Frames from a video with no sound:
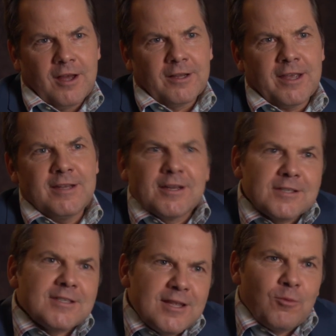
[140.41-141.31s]
Like he
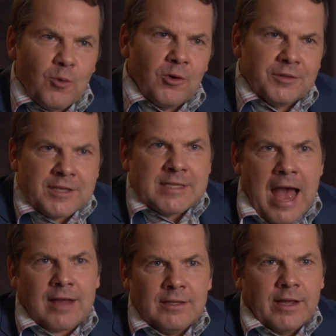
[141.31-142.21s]
doesn't see the world
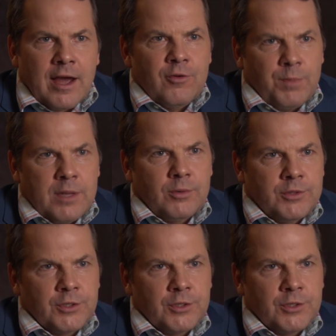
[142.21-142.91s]
exactly like other people